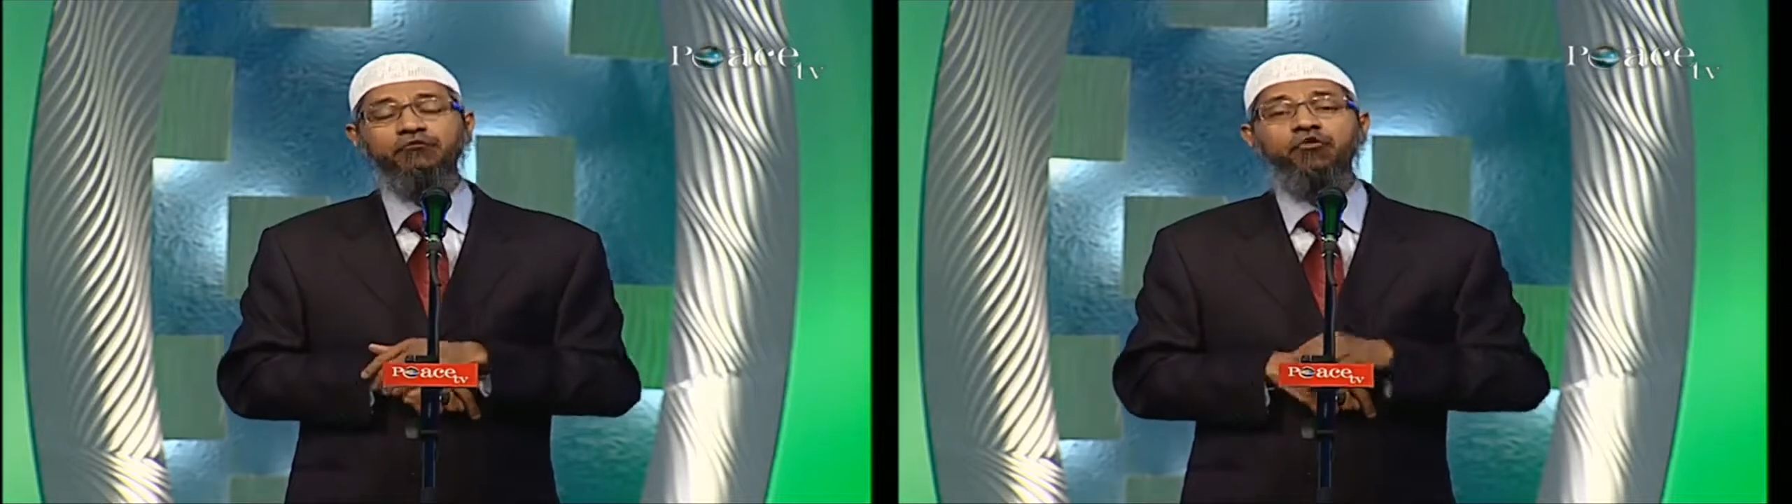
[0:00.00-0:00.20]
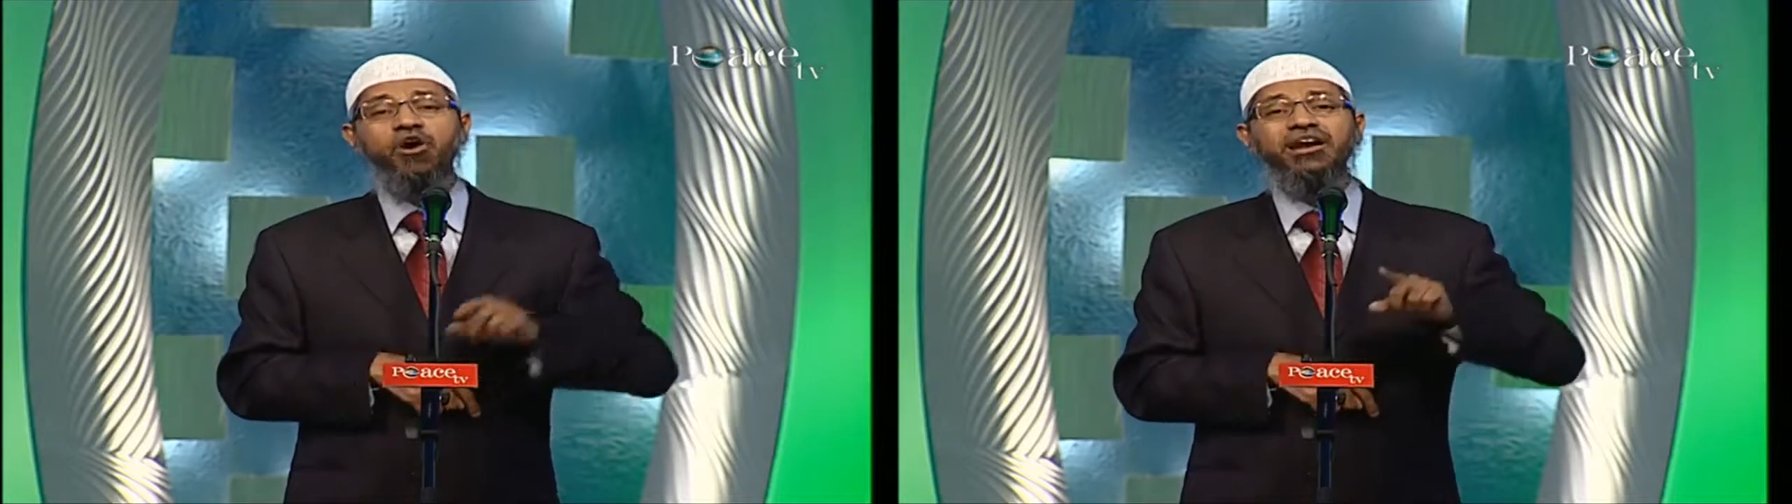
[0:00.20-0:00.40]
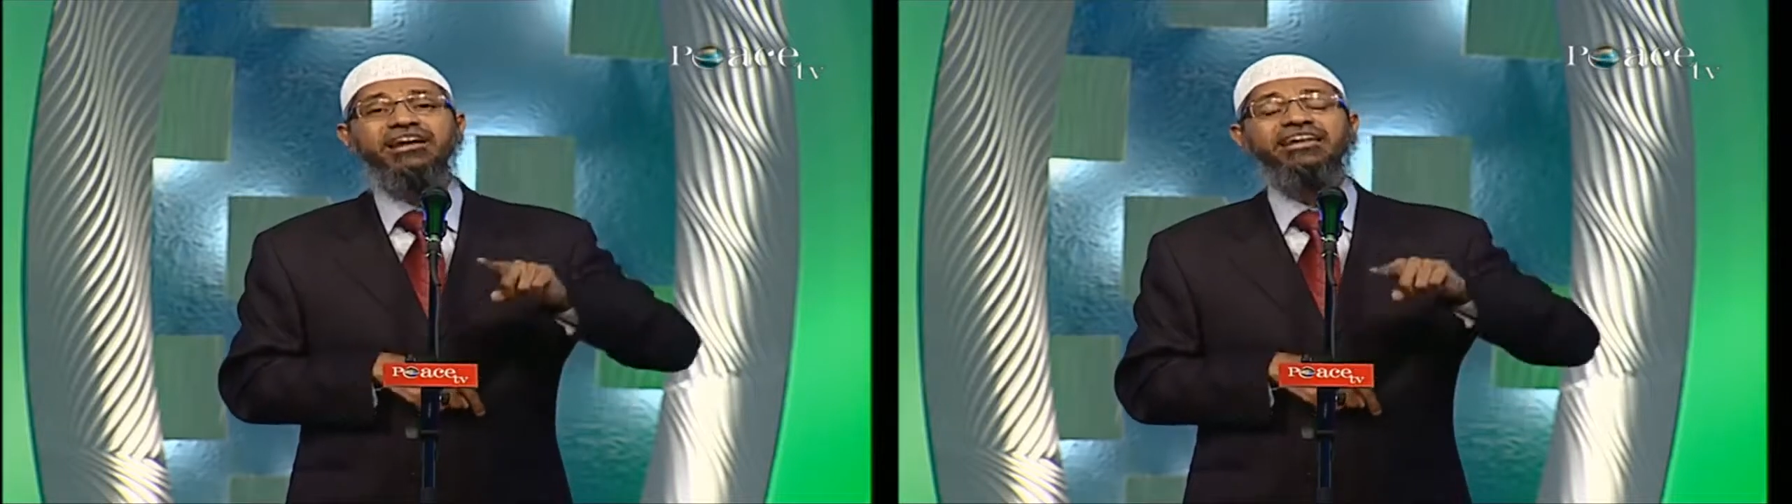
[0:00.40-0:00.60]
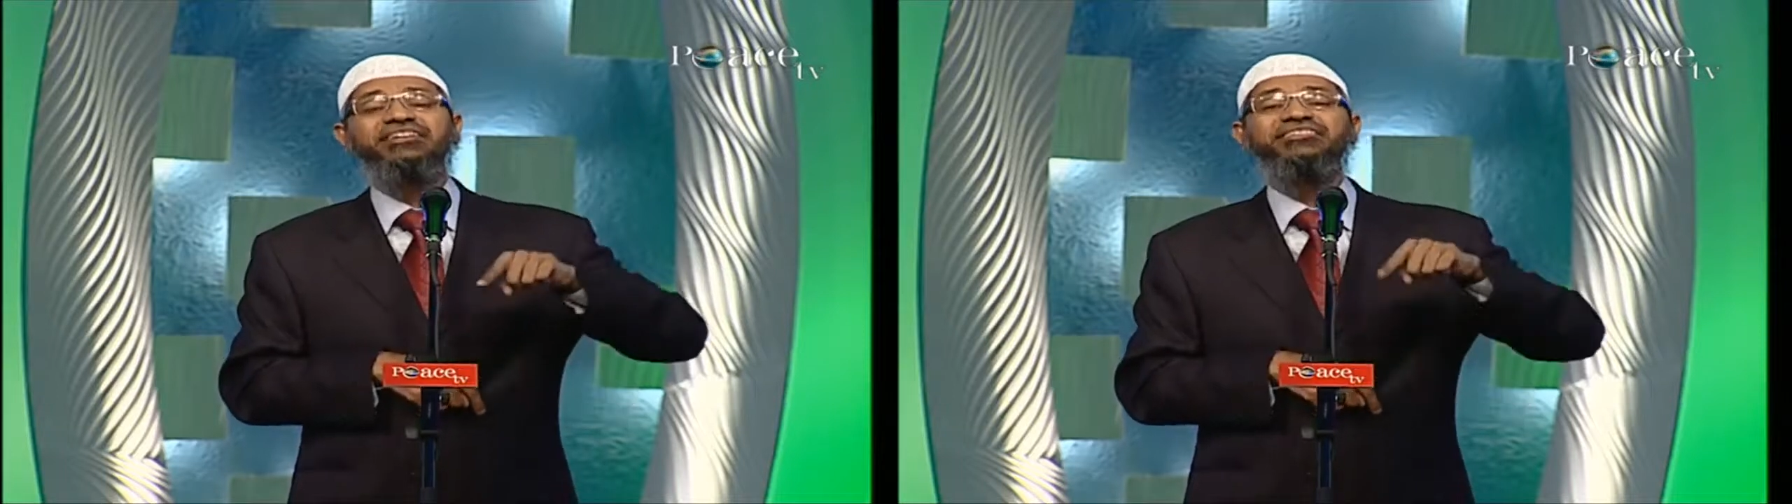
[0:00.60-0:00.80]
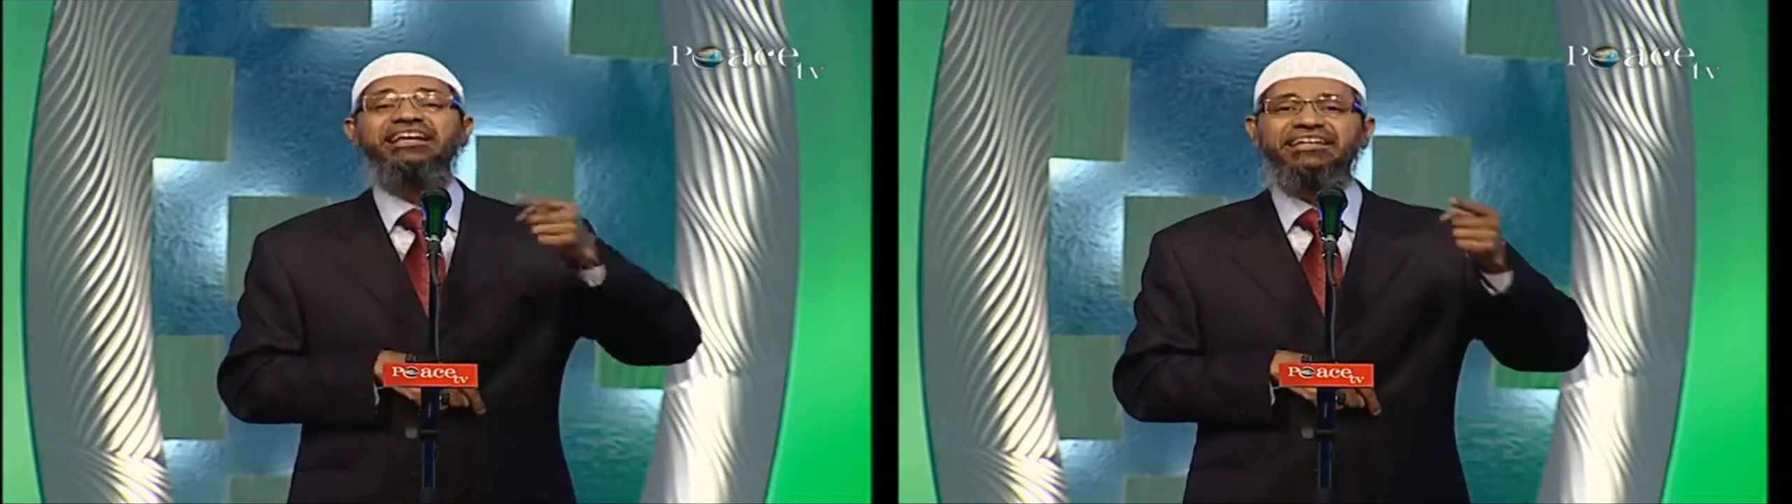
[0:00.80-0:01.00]
400
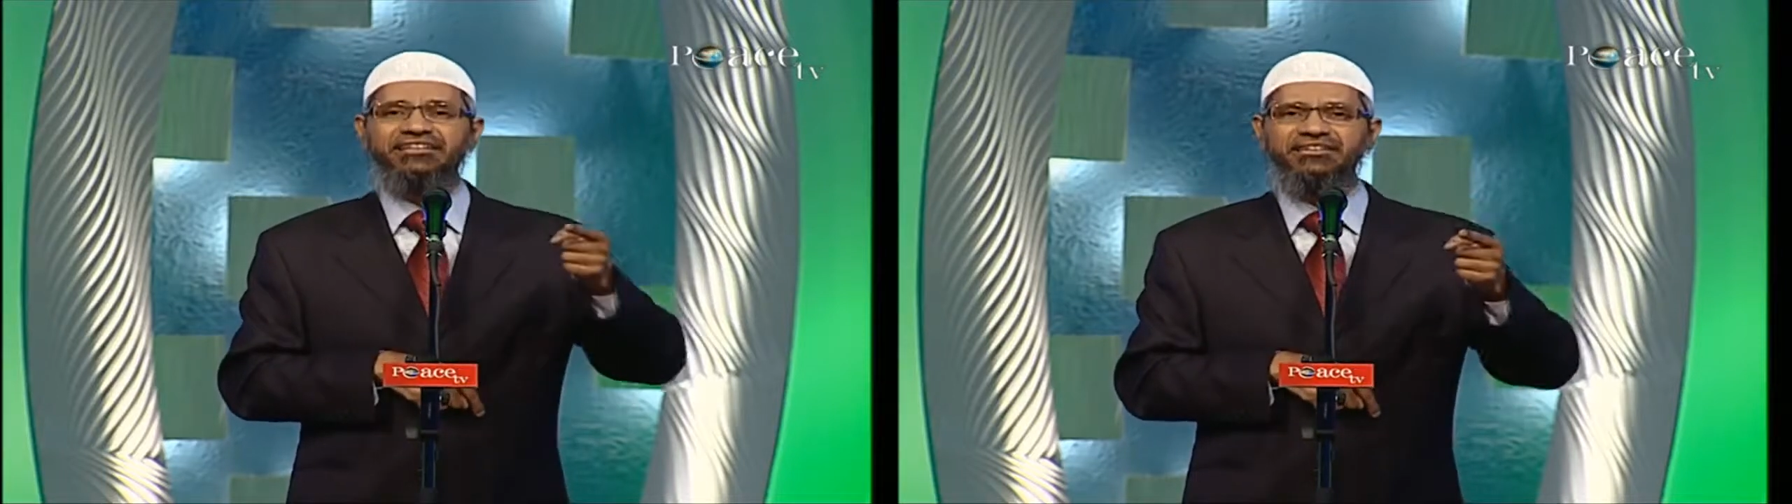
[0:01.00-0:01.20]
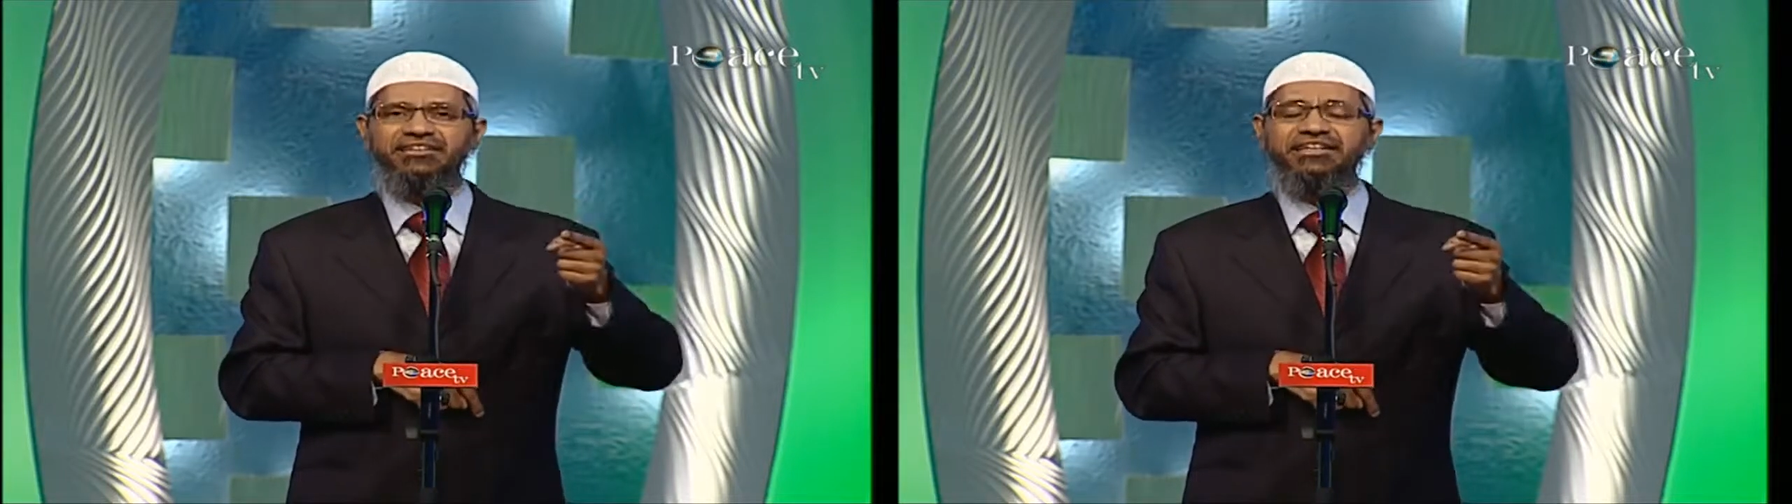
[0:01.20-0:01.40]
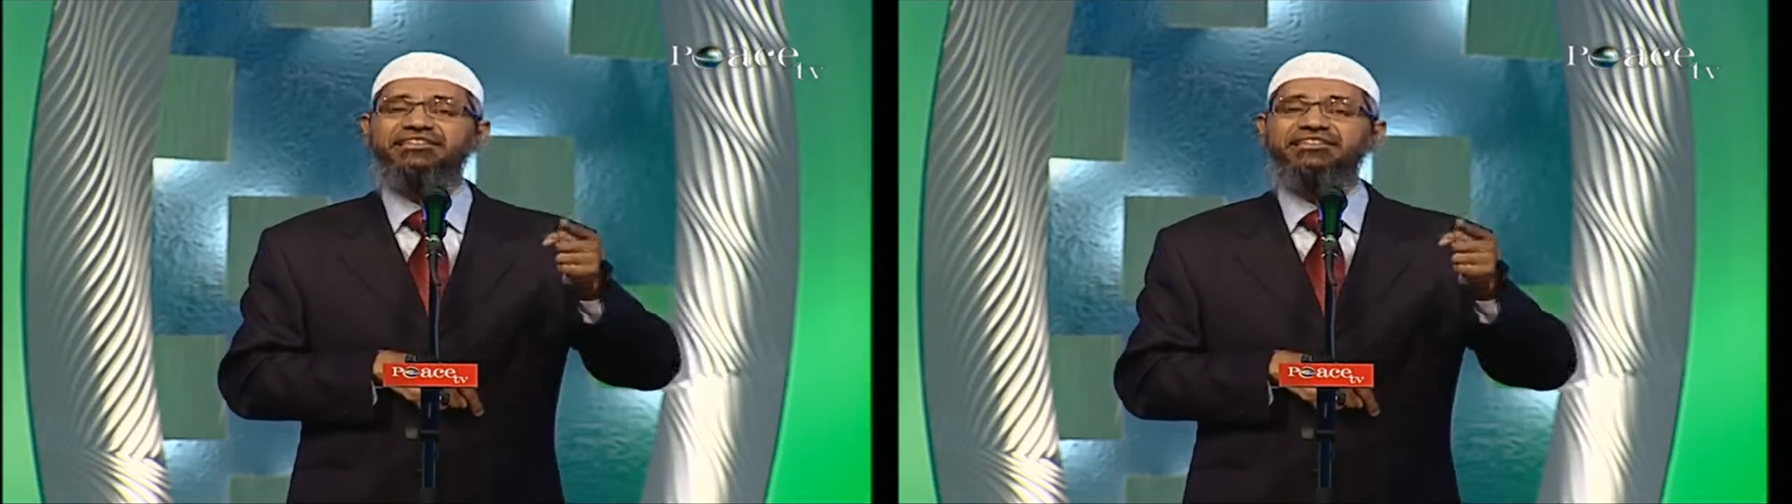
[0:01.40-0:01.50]
years later,